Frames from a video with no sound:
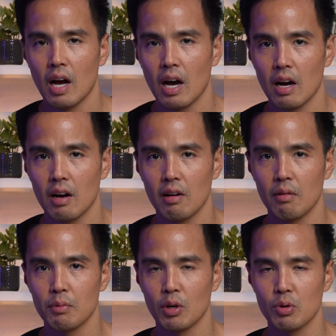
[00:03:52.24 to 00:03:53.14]

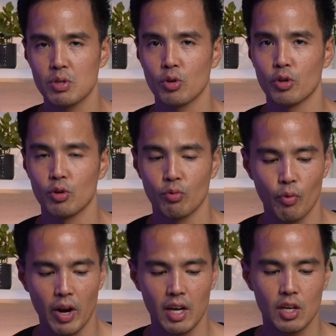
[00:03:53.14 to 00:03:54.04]
a certain
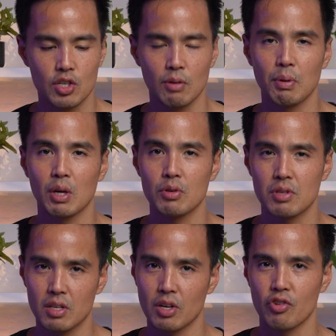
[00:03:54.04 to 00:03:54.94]
range, and because
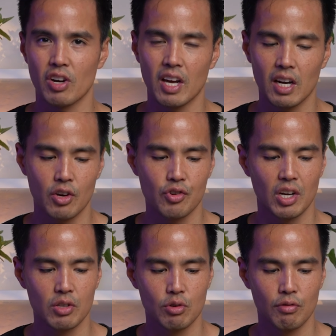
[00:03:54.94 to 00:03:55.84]
600 and 800
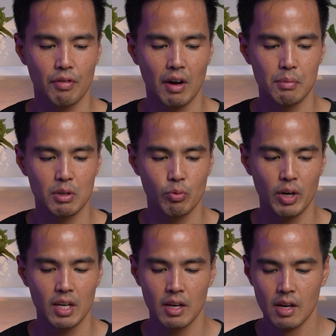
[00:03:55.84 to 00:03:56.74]
aren't too far
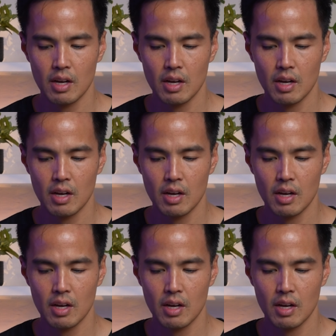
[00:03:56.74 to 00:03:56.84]
between,